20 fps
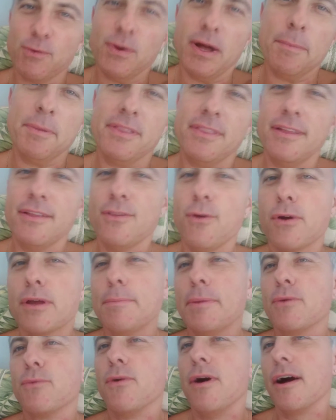Well, I mean, don't
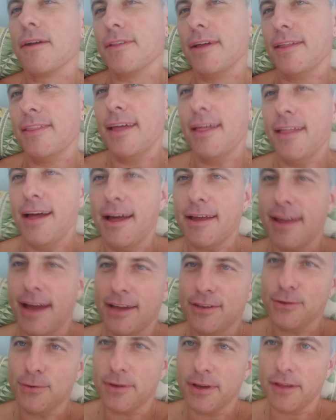get me wrong.
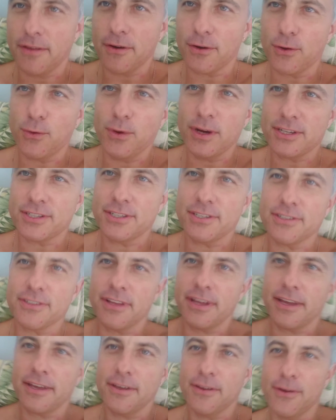I do get other questions
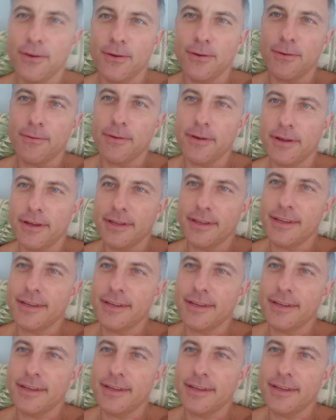like, you know,